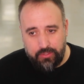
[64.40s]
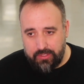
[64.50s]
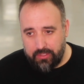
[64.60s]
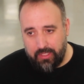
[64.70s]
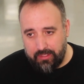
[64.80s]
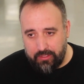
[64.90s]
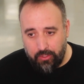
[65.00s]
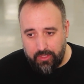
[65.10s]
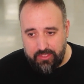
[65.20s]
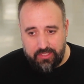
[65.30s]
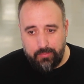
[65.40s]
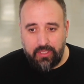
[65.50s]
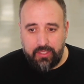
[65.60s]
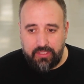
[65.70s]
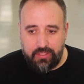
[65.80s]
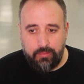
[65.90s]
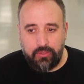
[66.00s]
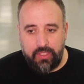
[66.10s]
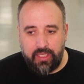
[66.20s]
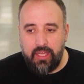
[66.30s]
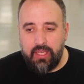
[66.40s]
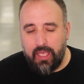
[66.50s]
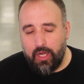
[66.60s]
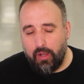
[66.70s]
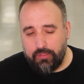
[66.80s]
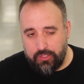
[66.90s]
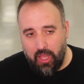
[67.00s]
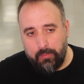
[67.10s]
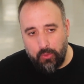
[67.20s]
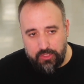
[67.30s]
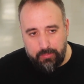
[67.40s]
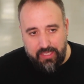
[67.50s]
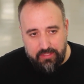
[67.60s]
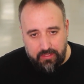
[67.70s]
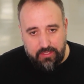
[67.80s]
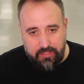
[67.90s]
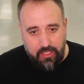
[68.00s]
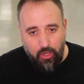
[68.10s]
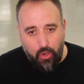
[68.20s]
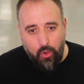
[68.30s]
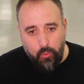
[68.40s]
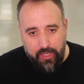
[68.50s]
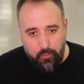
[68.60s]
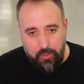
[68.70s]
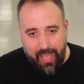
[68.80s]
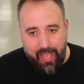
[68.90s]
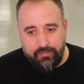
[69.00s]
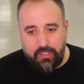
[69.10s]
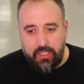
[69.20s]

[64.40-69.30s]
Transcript: there's, you know, accessibility to the building. It offers a lot more space than the City Hall would have.